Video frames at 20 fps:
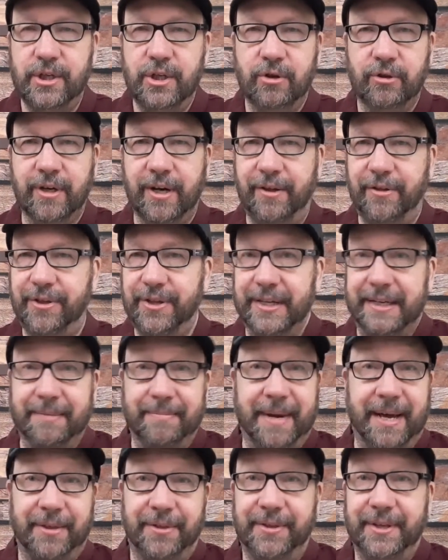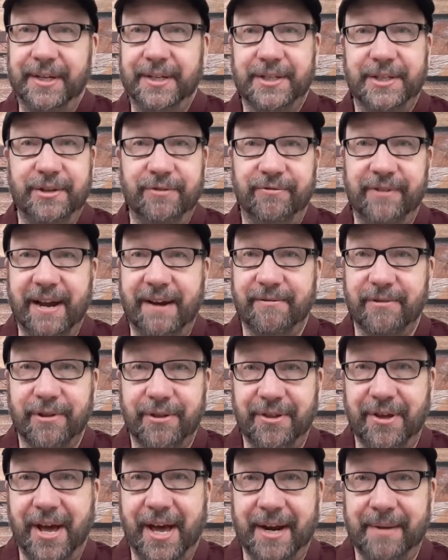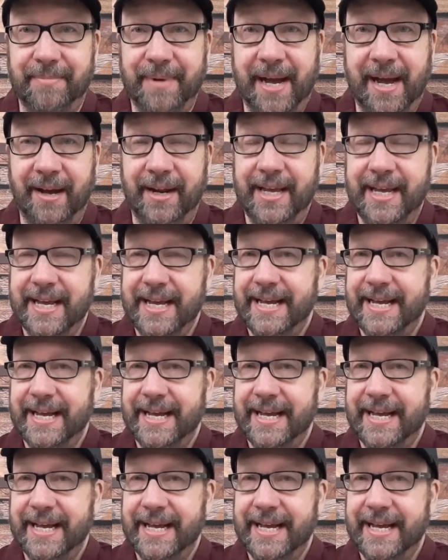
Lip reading: You're going to think about things you've never thought about.